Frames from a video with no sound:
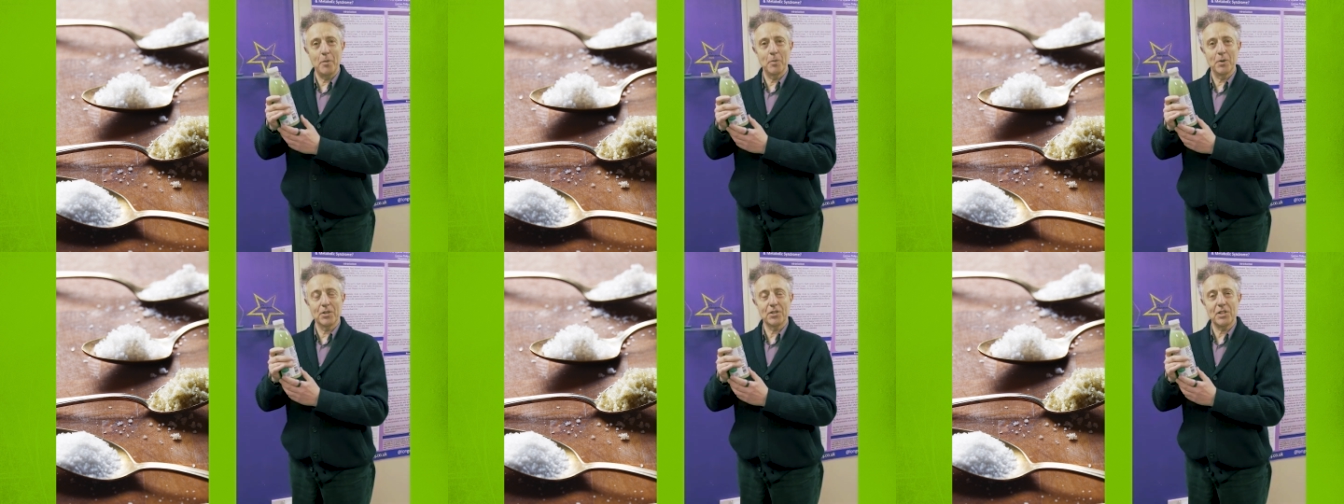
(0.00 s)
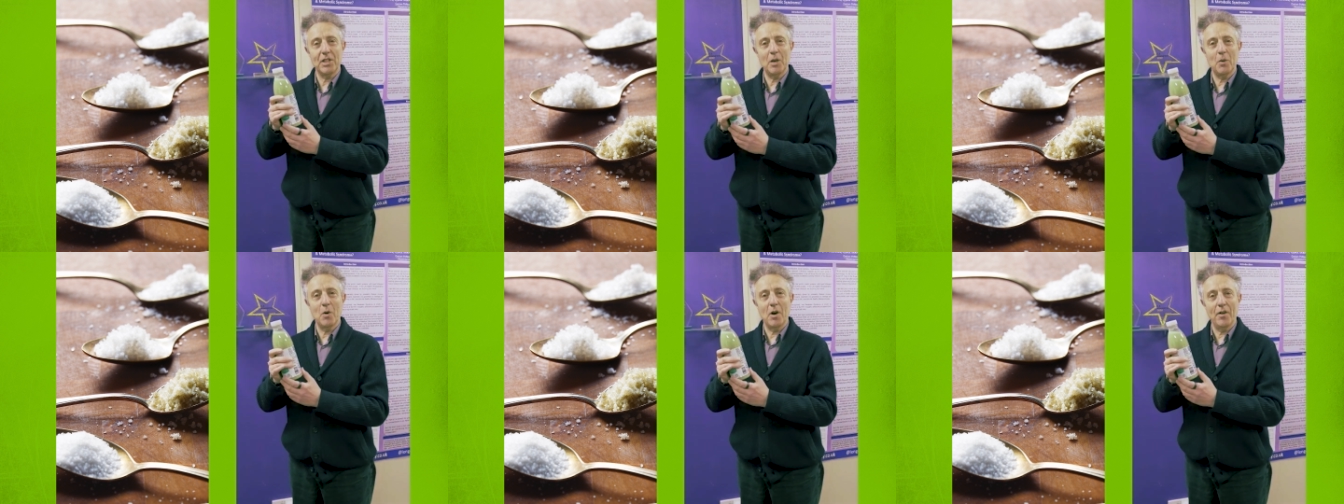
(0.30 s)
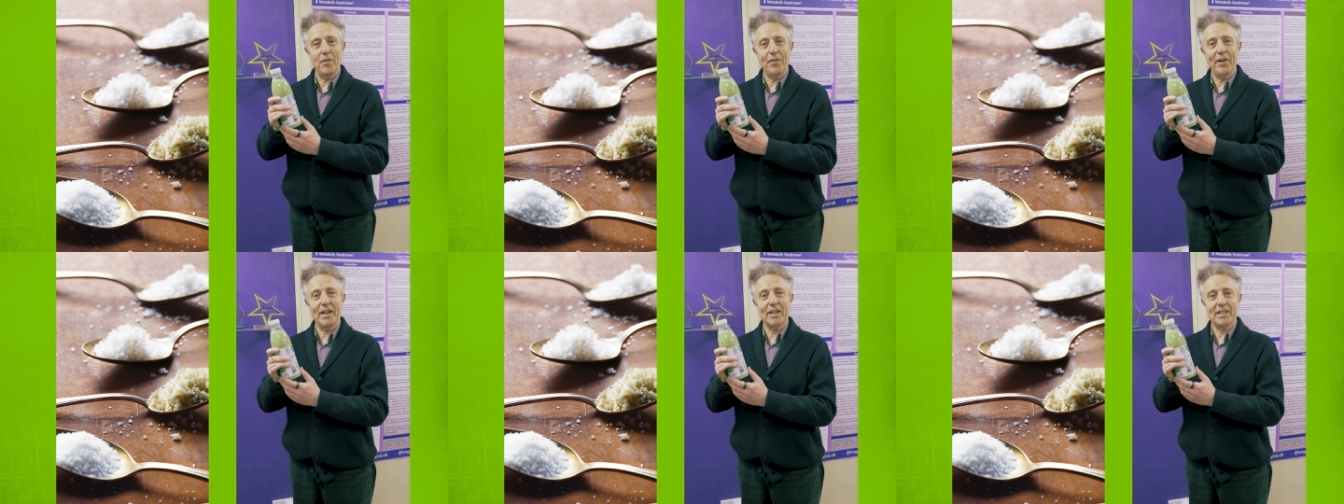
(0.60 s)
and we'll see
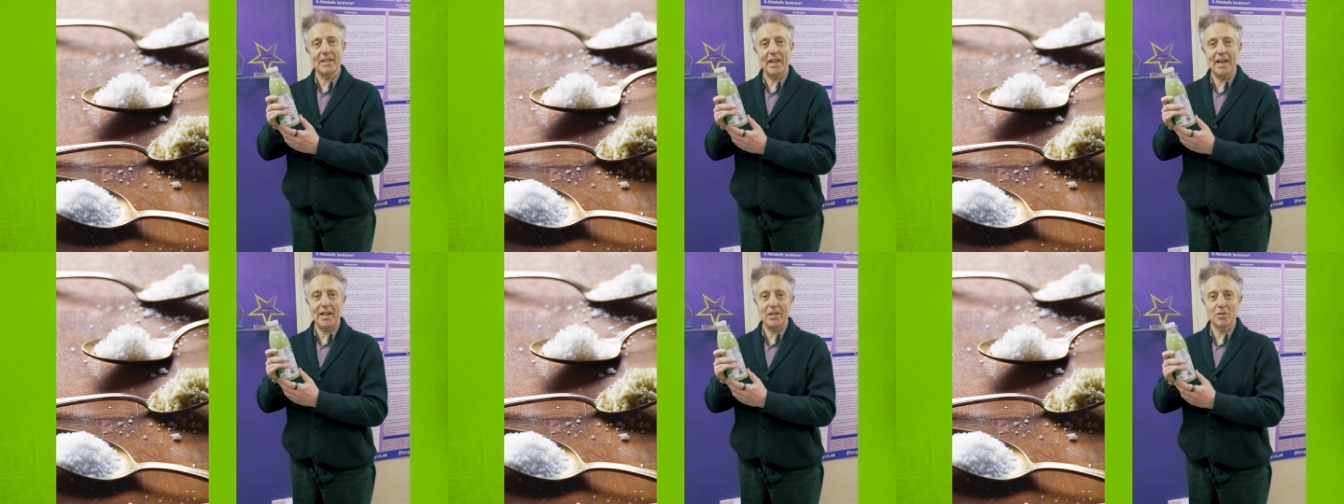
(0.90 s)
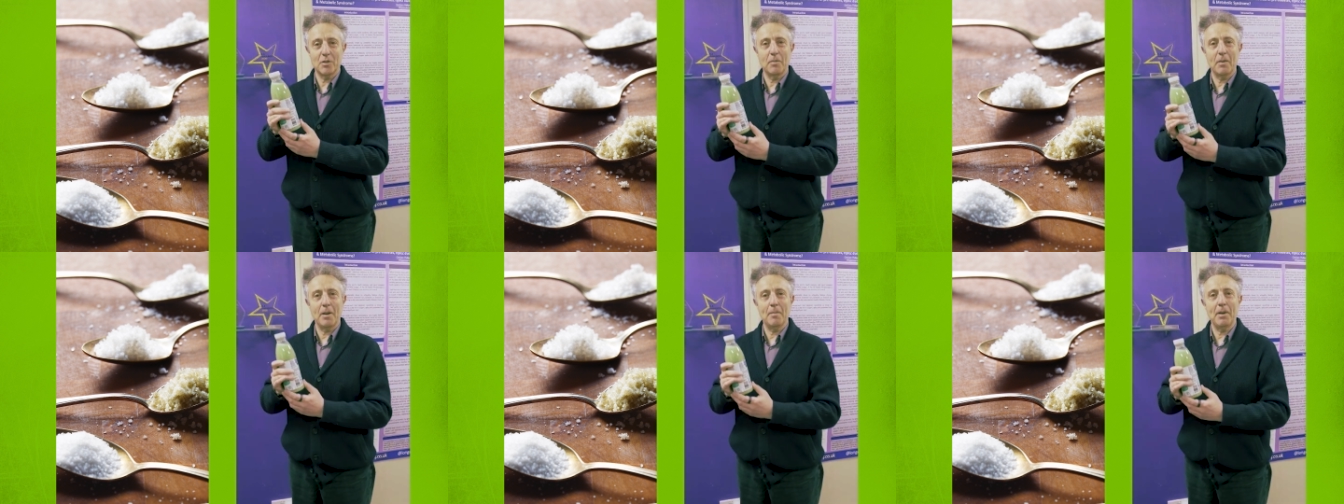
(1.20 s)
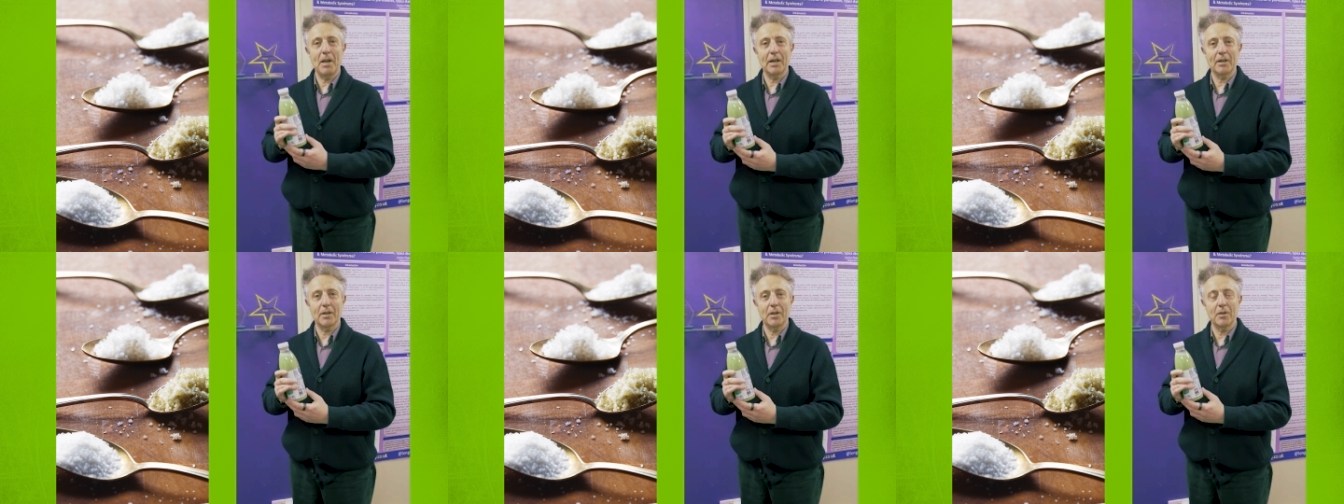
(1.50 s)
what effect it has on my
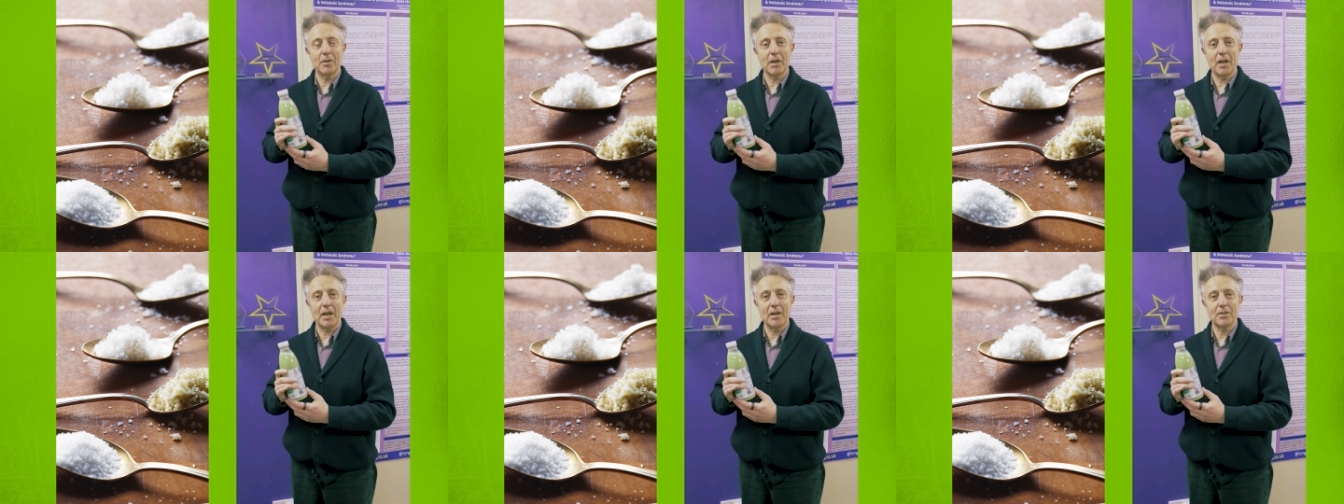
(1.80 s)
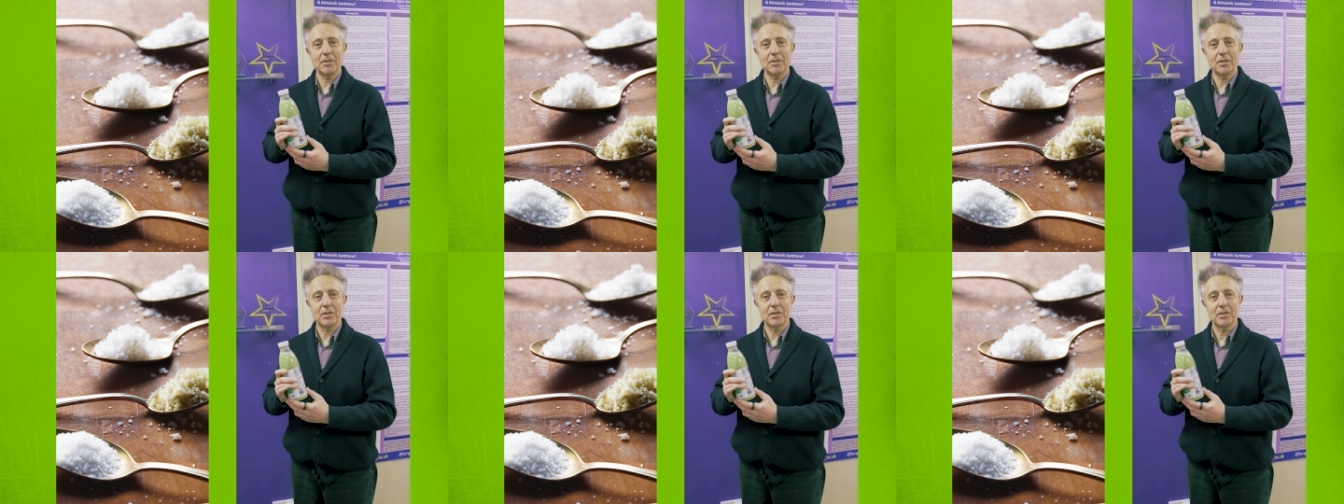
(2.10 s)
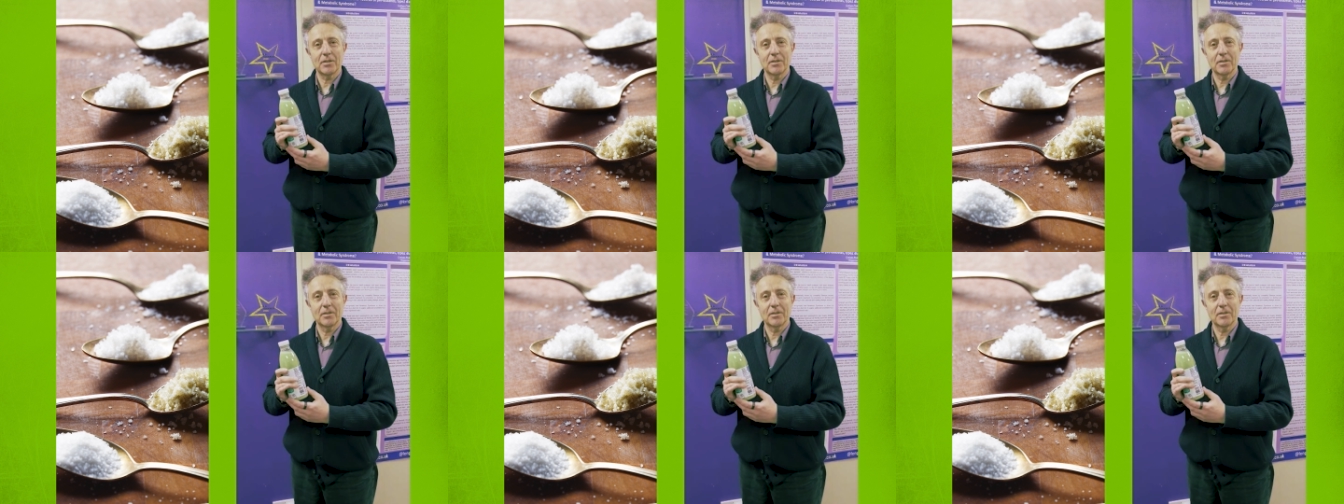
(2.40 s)
blood glucose.